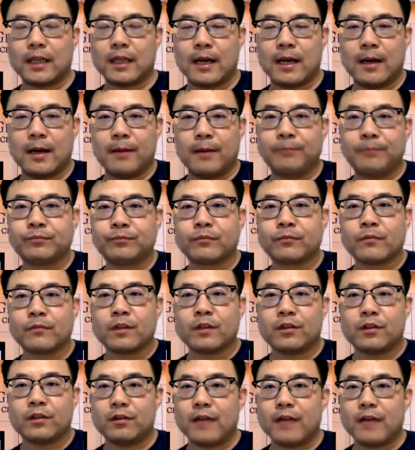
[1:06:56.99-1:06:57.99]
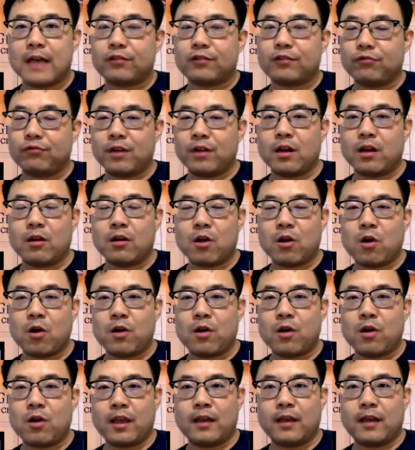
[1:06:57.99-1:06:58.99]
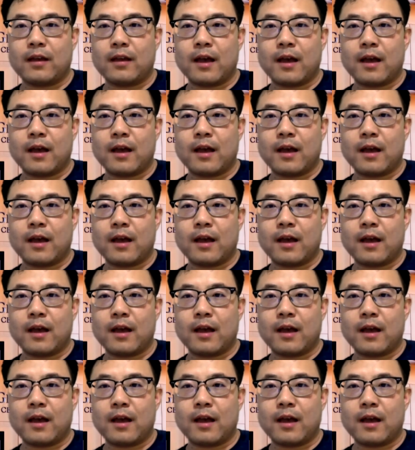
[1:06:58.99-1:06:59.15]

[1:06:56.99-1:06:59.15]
Um, so that's really ongoing.